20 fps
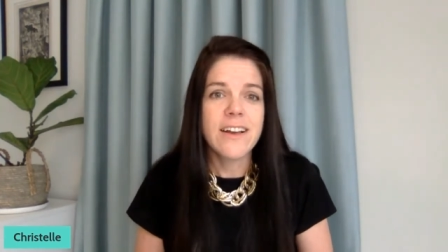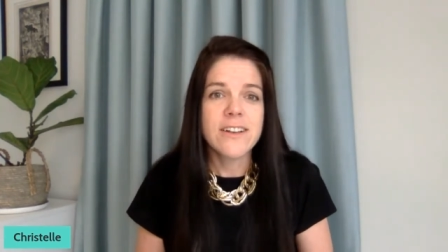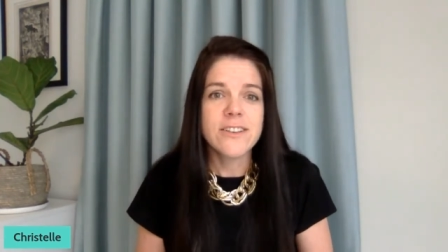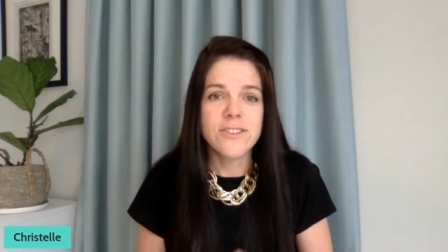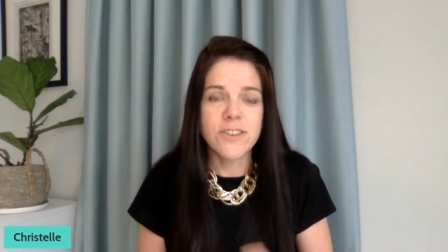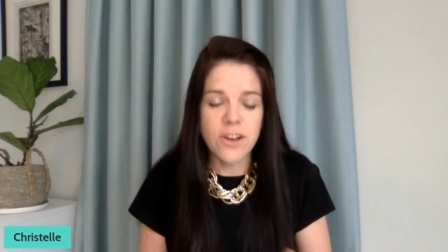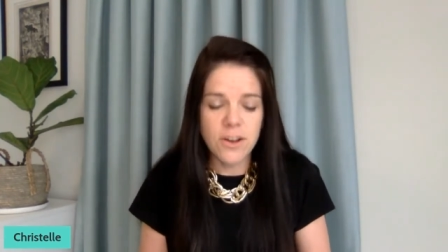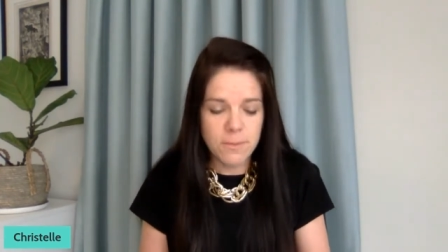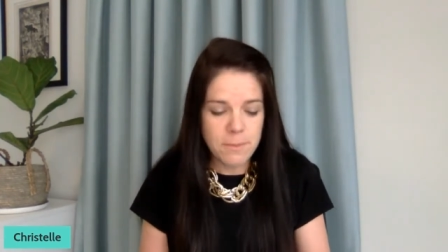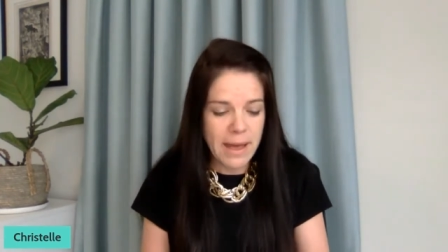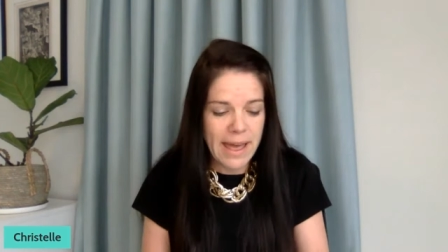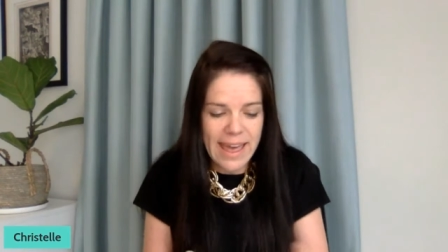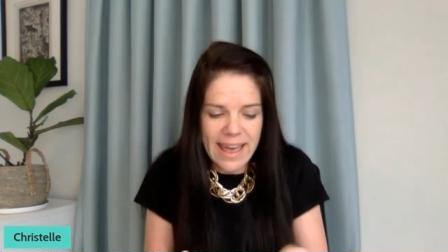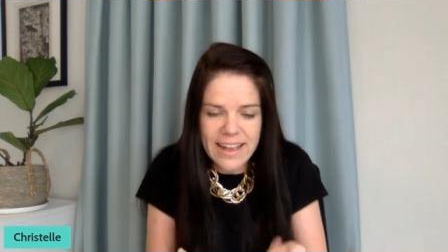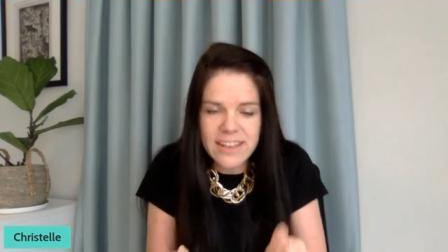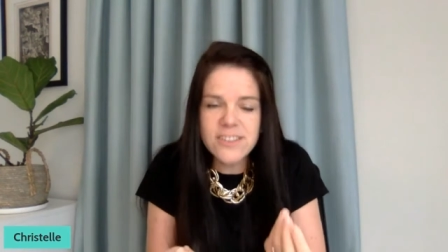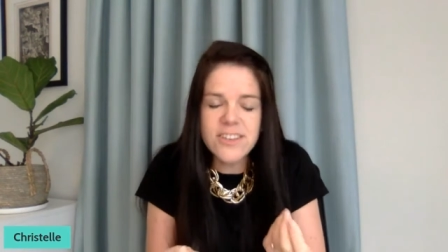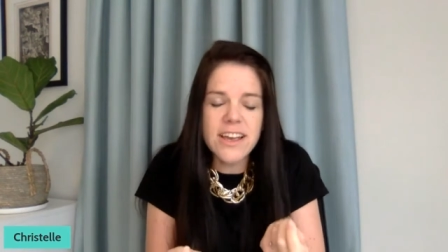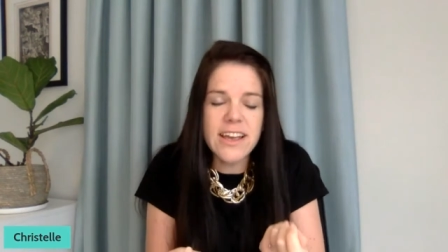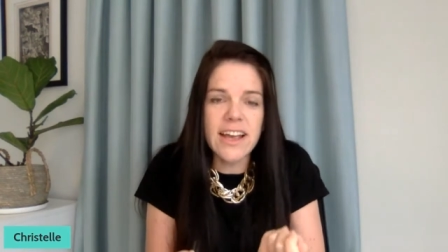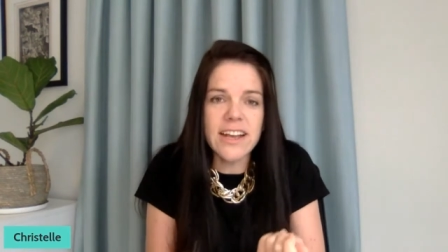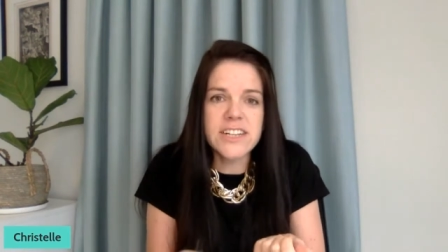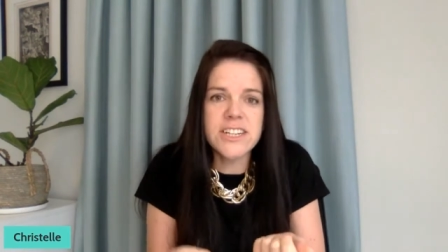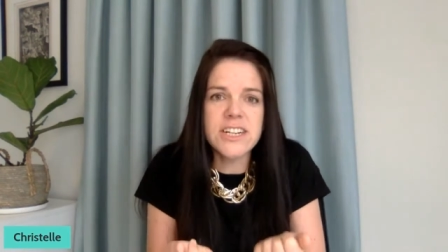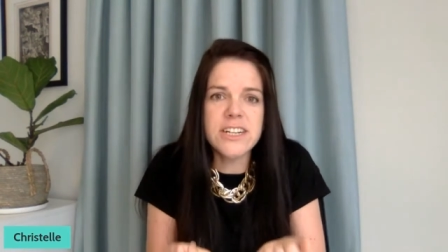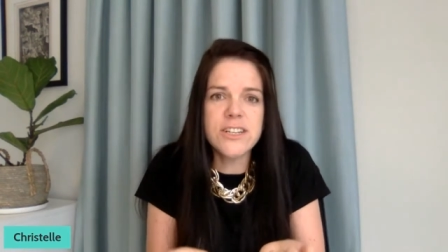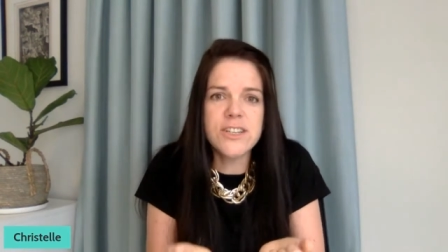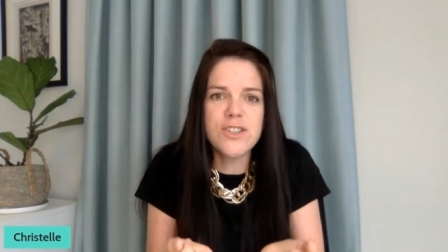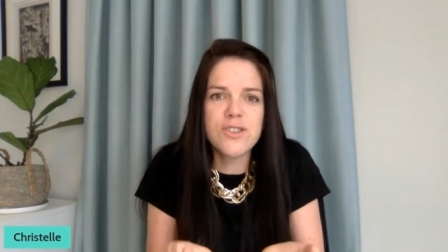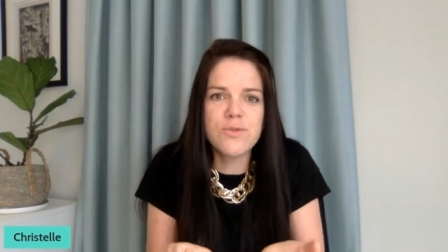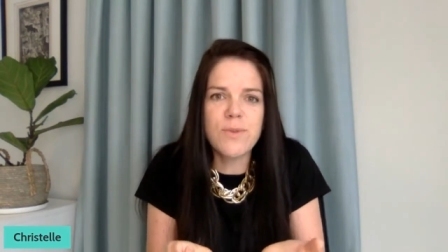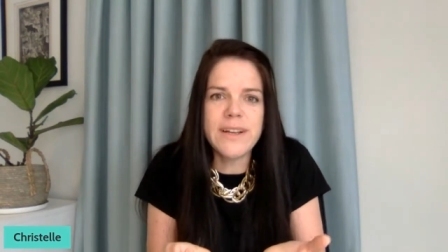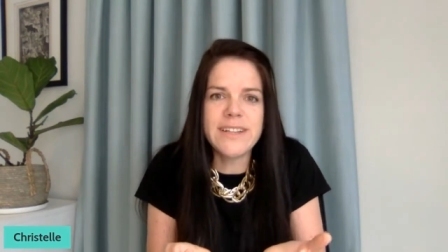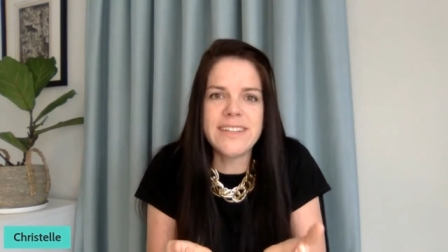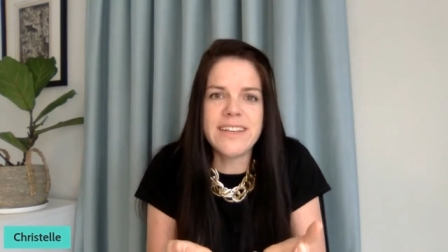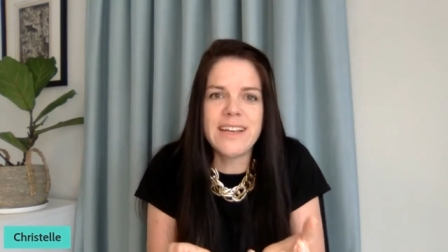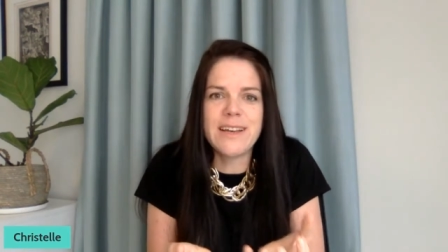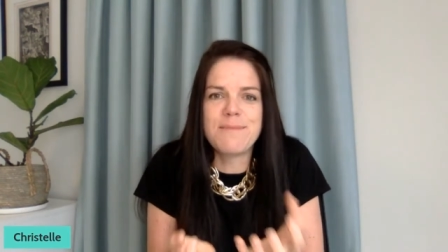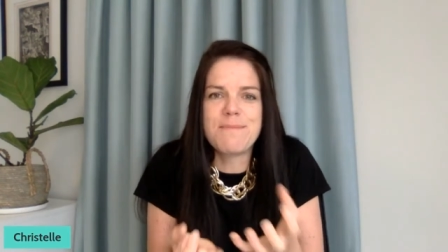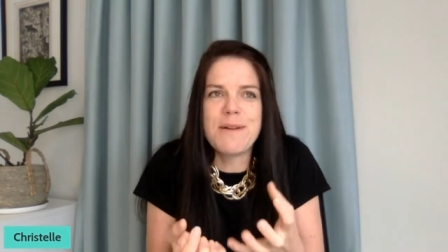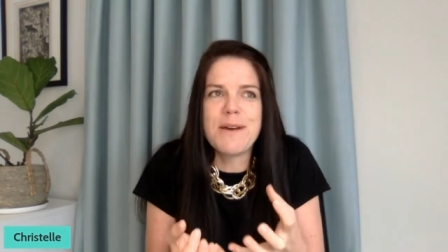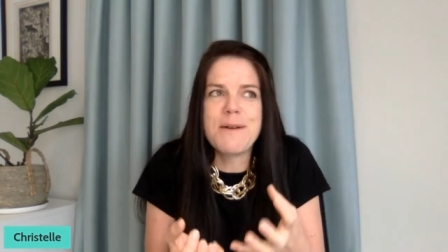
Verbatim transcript: So, my hands are actually sweating and